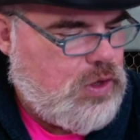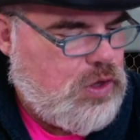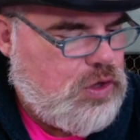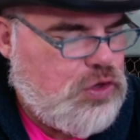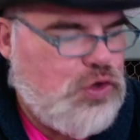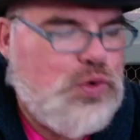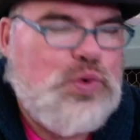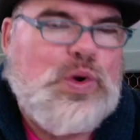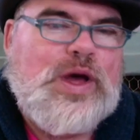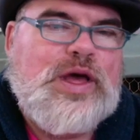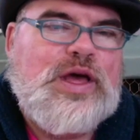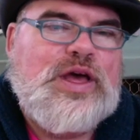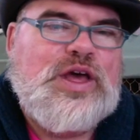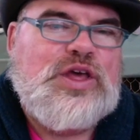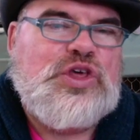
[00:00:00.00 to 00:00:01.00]
You,
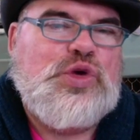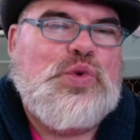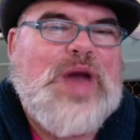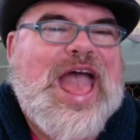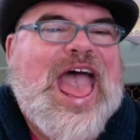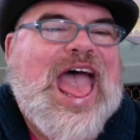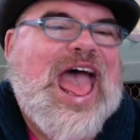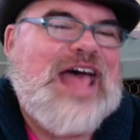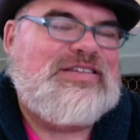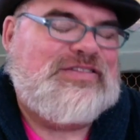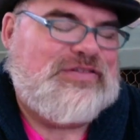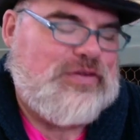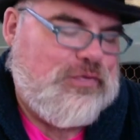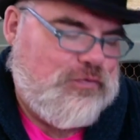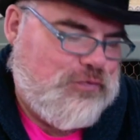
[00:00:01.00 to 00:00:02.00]
you
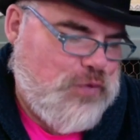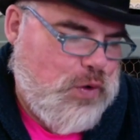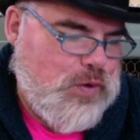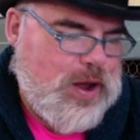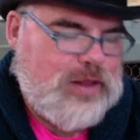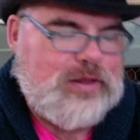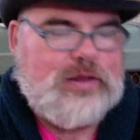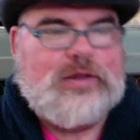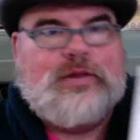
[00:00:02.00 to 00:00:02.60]
asked for it.